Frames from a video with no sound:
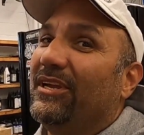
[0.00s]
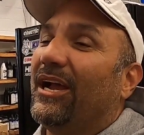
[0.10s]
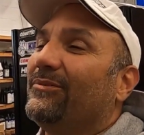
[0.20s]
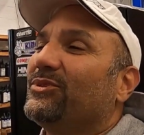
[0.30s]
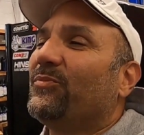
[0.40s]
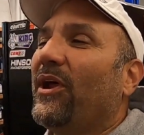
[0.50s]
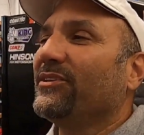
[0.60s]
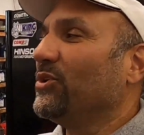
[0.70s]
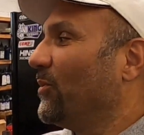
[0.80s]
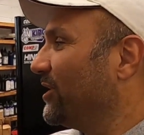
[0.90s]
I was
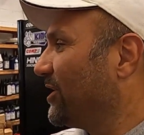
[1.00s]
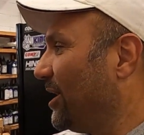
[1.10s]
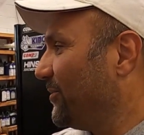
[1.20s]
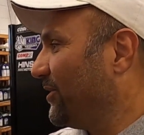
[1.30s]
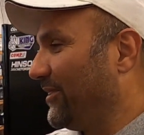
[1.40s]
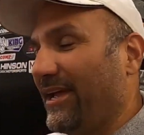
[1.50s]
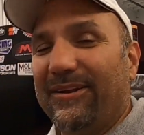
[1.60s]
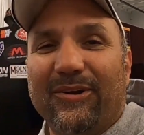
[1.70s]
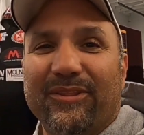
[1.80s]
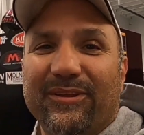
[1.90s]
surprised nobody caught me on
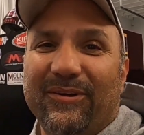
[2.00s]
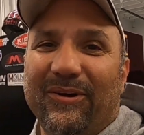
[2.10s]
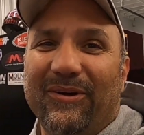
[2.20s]
that on the